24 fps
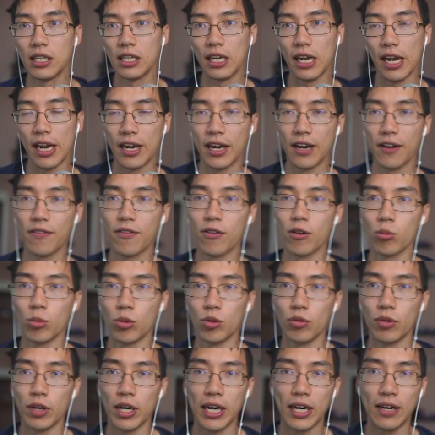in a
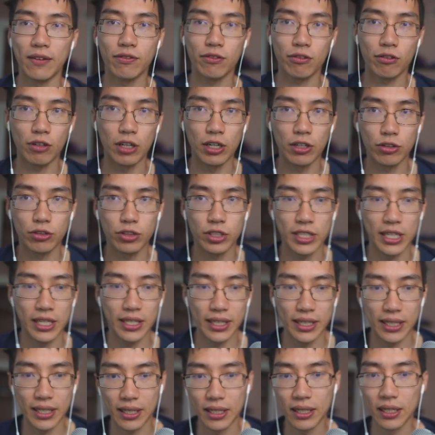formal way for
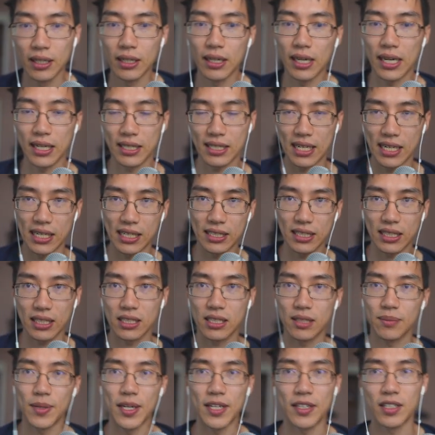understanding x86
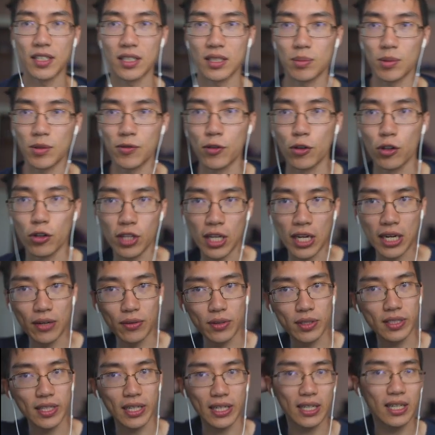semantics. Before then, it
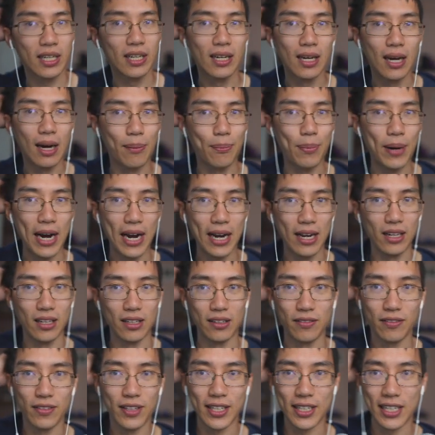was like a pile
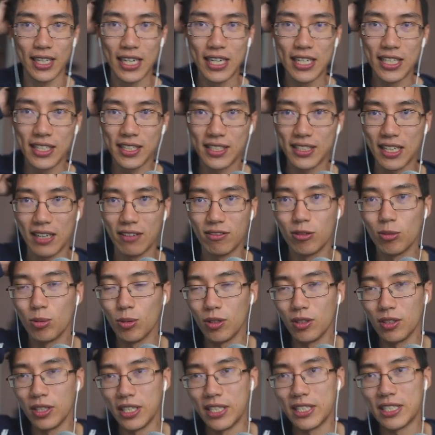of like
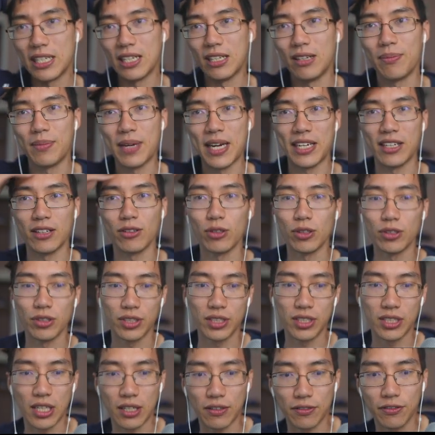indecipherable Intel manual
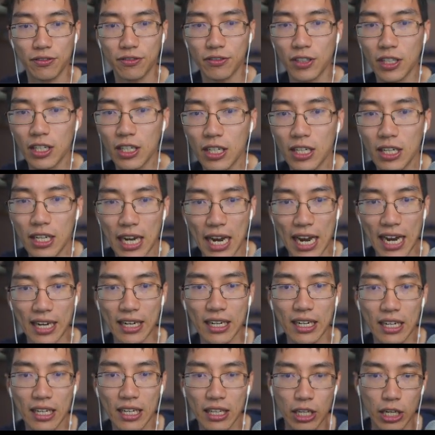stuff.
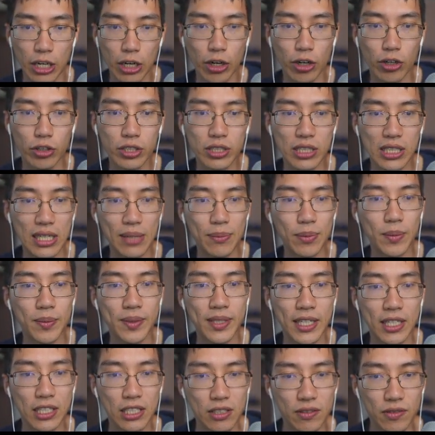And here's the
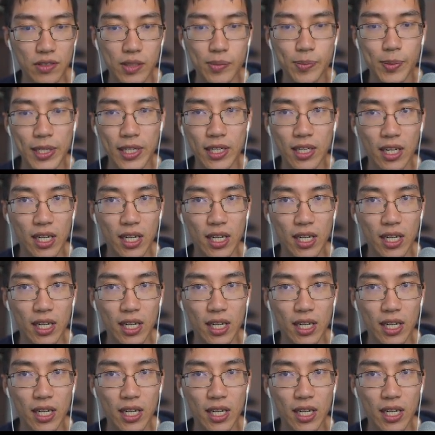implementation of spin